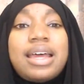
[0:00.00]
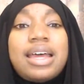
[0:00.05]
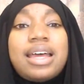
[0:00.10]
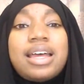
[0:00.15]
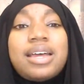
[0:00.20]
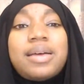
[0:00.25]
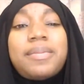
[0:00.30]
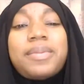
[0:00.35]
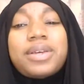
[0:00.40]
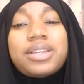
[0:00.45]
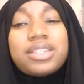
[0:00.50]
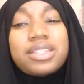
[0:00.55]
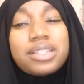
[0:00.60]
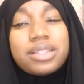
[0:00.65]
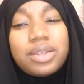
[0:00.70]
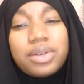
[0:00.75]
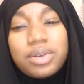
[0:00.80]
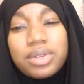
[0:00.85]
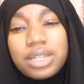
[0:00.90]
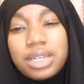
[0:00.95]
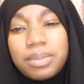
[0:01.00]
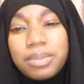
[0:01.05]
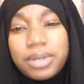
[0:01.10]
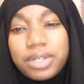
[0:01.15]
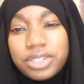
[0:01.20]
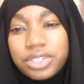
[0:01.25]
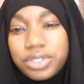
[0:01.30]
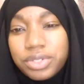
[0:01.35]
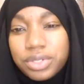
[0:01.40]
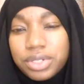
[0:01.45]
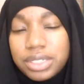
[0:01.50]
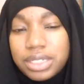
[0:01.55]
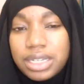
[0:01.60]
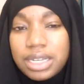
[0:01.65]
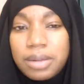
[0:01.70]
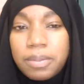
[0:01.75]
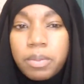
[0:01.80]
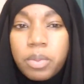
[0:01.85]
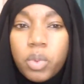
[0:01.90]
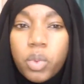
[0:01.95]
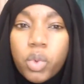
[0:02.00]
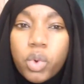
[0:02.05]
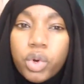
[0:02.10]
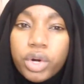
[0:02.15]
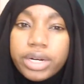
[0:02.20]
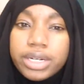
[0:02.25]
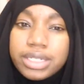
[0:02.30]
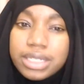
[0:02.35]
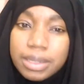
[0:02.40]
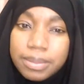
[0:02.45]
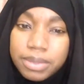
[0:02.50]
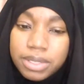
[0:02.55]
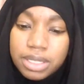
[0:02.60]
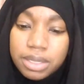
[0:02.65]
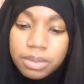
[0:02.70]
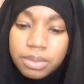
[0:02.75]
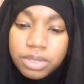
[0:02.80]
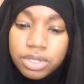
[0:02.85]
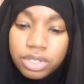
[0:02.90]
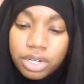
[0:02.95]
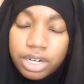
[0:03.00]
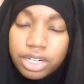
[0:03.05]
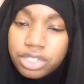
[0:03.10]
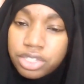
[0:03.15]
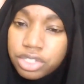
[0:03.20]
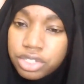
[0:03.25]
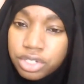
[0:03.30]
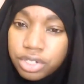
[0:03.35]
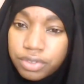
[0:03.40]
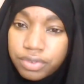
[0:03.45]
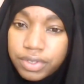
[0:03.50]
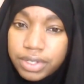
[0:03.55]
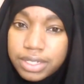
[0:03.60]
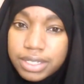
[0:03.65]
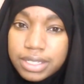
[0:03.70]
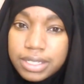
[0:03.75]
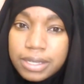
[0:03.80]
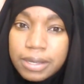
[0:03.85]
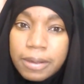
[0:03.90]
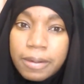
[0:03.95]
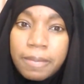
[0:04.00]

But slowly but surely, more symptoms start to surface.